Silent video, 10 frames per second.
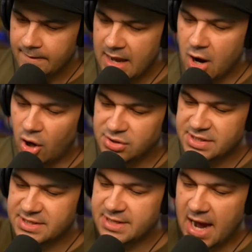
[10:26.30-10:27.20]
They all
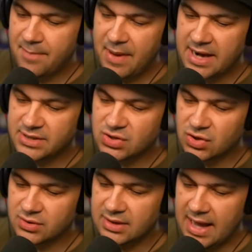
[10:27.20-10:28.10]
stop at a
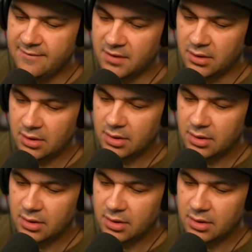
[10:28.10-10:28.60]
certain level.